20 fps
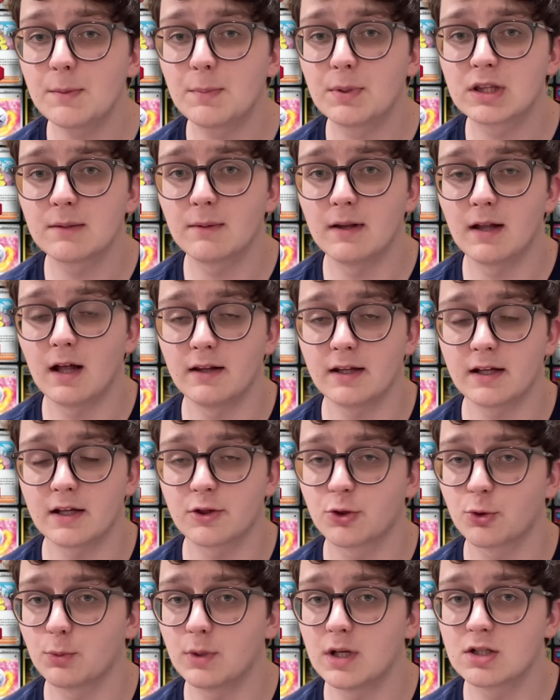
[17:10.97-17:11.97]
put them on like a
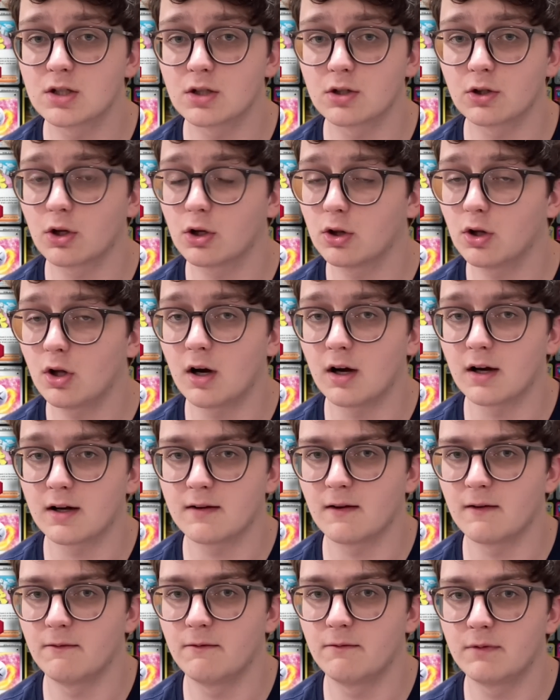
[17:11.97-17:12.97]
3-turn clock
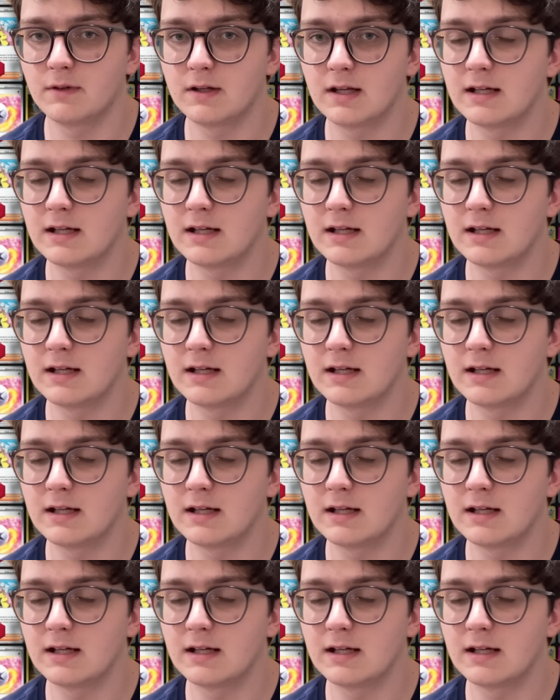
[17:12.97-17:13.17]
of